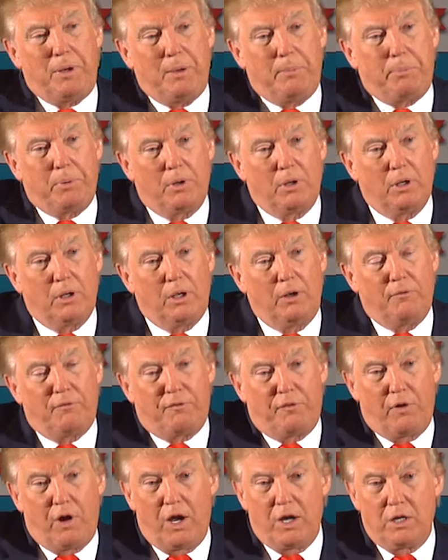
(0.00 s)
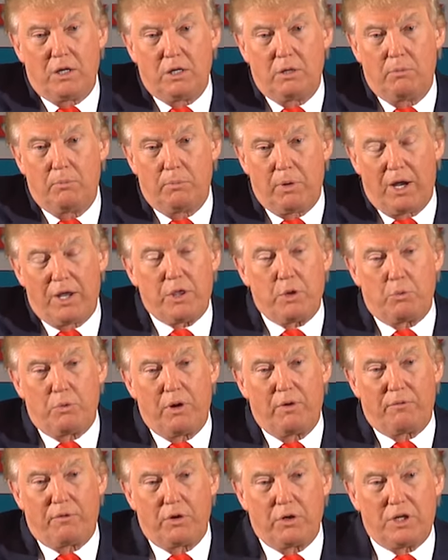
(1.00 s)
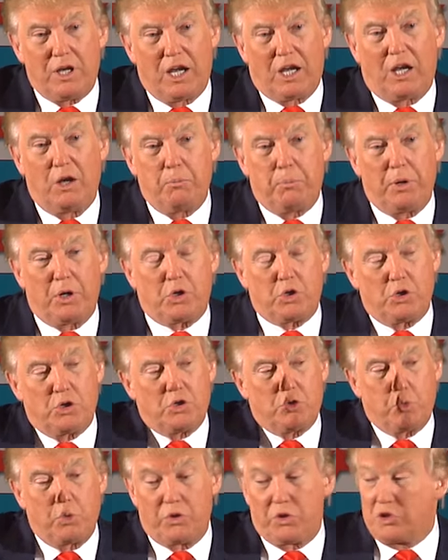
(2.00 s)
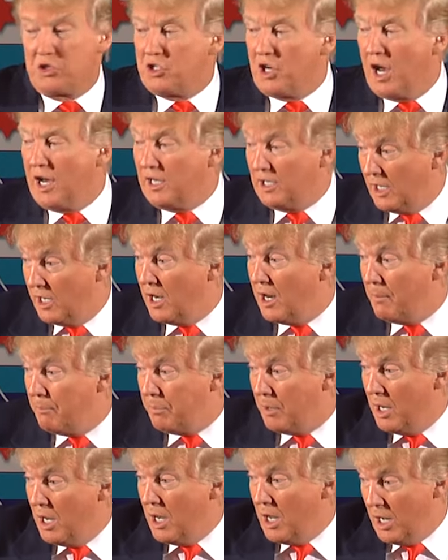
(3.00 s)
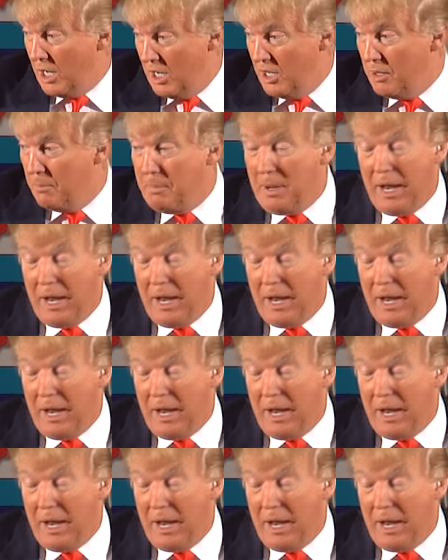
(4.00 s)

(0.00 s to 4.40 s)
people in front by the river taking pictures with the sign lit up in the